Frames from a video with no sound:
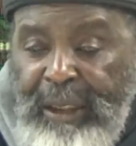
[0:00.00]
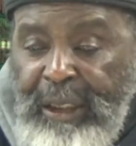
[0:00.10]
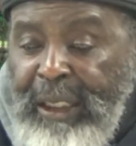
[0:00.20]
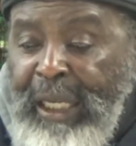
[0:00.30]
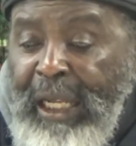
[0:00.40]

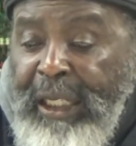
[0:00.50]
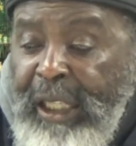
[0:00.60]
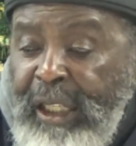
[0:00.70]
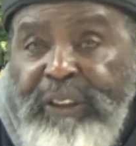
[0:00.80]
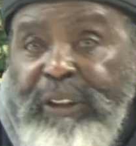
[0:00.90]
In our
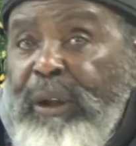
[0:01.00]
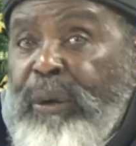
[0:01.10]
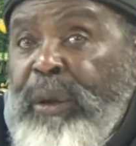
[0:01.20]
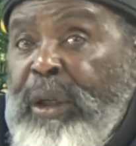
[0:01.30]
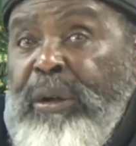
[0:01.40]
case,
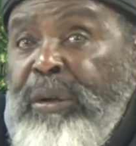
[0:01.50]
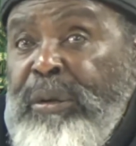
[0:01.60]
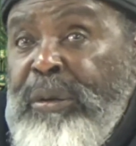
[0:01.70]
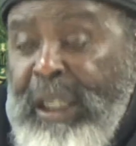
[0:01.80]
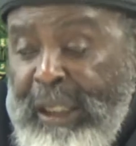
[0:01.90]
we don't
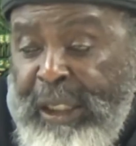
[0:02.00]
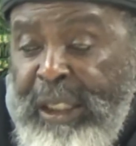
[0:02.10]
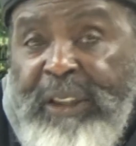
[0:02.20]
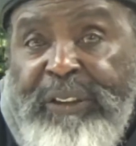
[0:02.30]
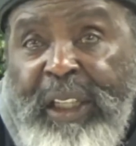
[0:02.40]
do nothing
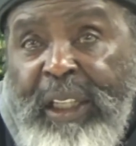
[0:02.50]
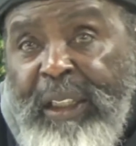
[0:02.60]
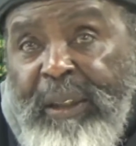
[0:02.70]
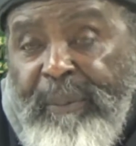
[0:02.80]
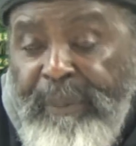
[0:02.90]
that he
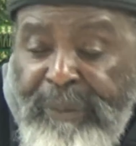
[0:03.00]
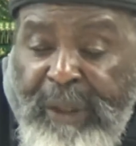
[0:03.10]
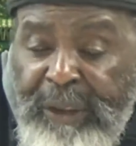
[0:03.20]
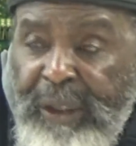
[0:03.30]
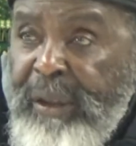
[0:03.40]
say.
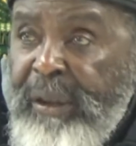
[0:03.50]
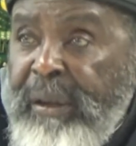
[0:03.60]
Nothing.